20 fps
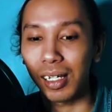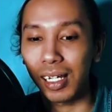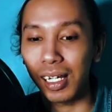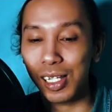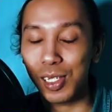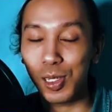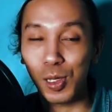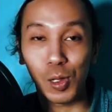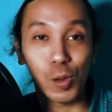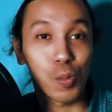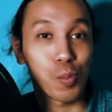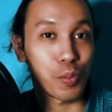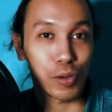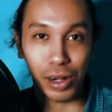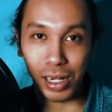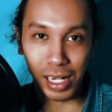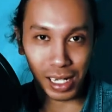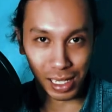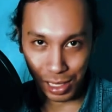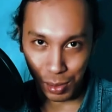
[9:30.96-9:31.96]
it's too
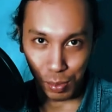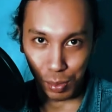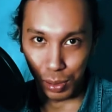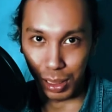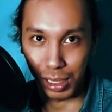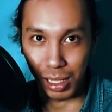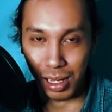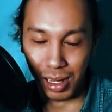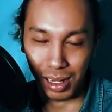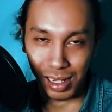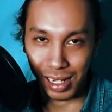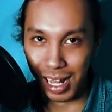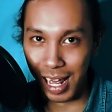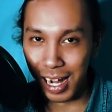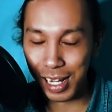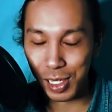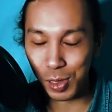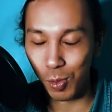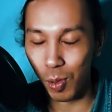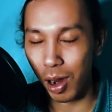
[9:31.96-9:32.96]
predictable.
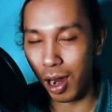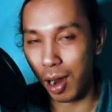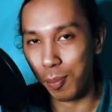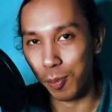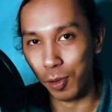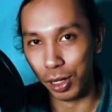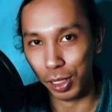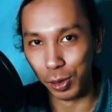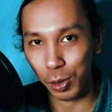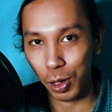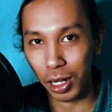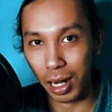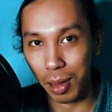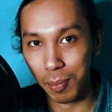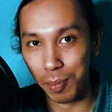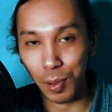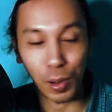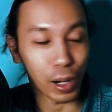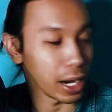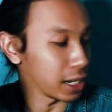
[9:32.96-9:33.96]
That is why I put it on
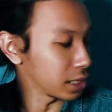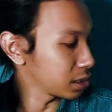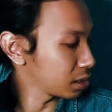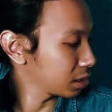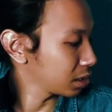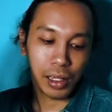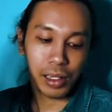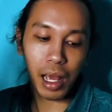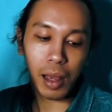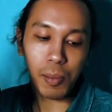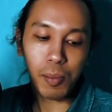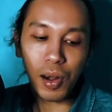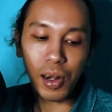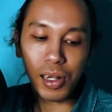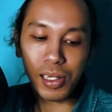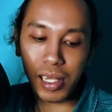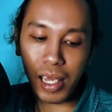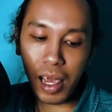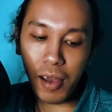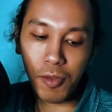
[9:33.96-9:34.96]
number 8. Number
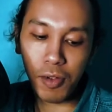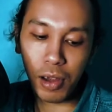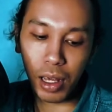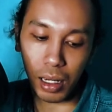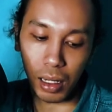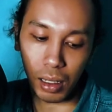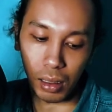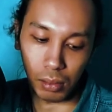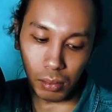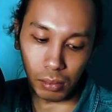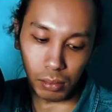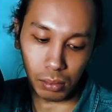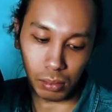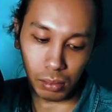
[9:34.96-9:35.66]
7,